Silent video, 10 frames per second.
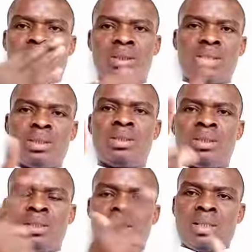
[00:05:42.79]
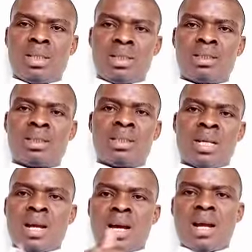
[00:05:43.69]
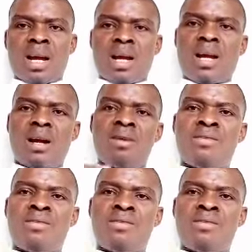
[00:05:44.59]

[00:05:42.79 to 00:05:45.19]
I have prepared this assignment for you.